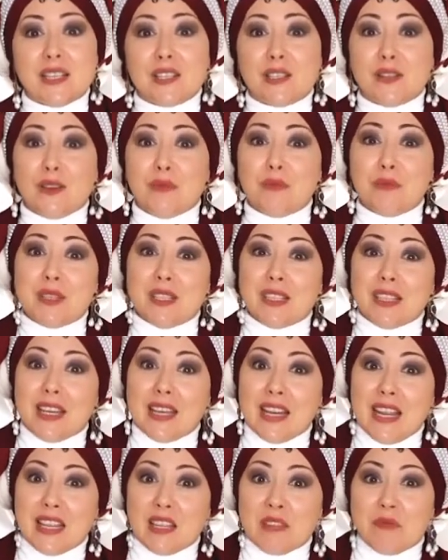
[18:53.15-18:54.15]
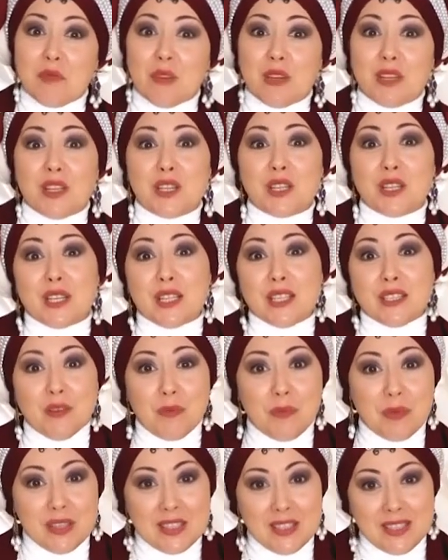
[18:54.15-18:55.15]
to share with you the
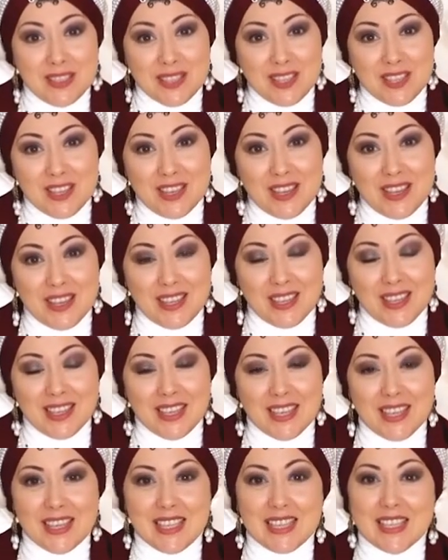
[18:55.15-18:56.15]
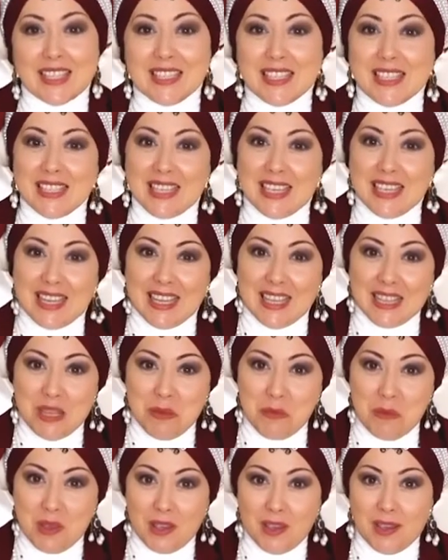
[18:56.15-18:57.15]
secrets of female destiny
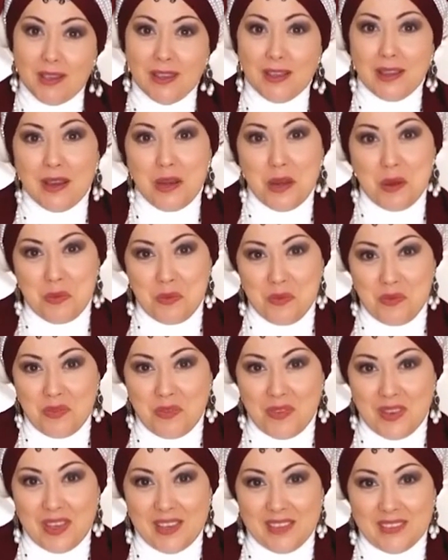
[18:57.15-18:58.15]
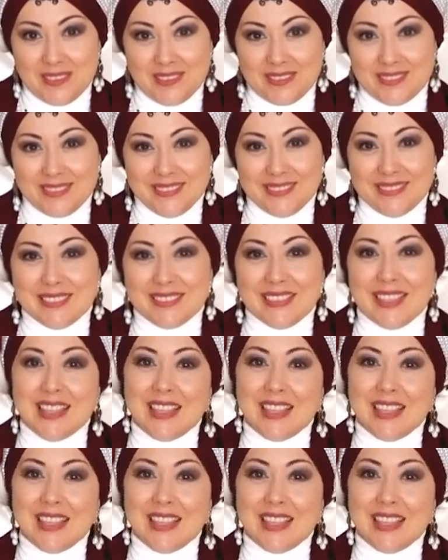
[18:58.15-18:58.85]
and the secrets of love.